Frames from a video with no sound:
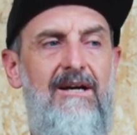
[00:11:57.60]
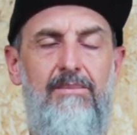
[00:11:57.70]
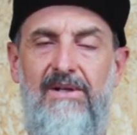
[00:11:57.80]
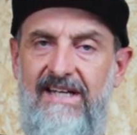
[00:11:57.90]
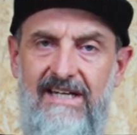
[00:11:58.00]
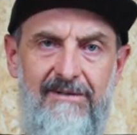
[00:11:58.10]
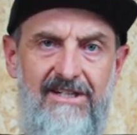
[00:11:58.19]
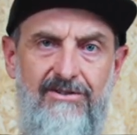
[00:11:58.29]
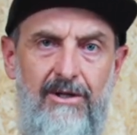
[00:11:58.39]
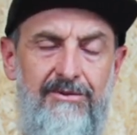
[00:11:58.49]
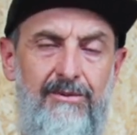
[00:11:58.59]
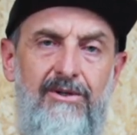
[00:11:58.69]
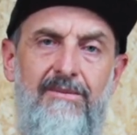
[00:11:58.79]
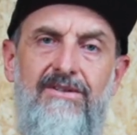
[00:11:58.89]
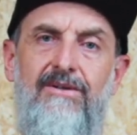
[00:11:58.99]
plan how many jobs you
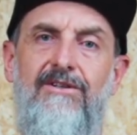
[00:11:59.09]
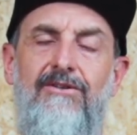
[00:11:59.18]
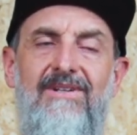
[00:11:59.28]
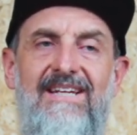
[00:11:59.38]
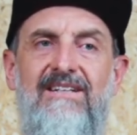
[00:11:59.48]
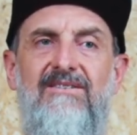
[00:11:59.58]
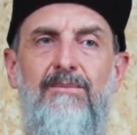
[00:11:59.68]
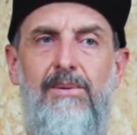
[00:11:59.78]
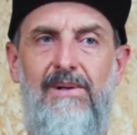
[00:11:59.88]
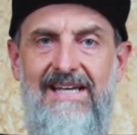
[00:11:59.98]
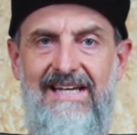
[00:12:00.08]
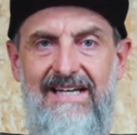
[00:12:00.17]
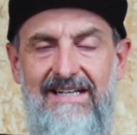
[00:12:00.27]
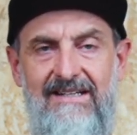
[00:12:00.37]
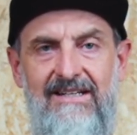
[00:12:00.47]
want to be doing. You need to
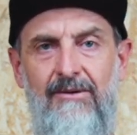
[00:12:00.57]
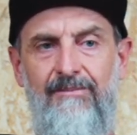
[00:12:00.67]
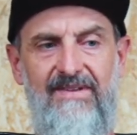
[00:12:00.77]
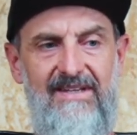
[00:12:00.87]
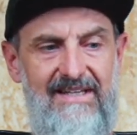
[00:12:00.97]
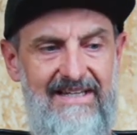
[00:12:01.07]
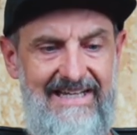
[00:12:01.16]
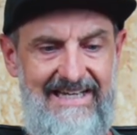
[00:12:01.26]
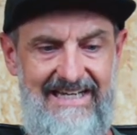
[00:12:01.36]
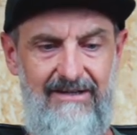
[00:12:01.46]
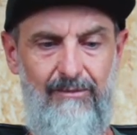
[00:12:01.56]
plan at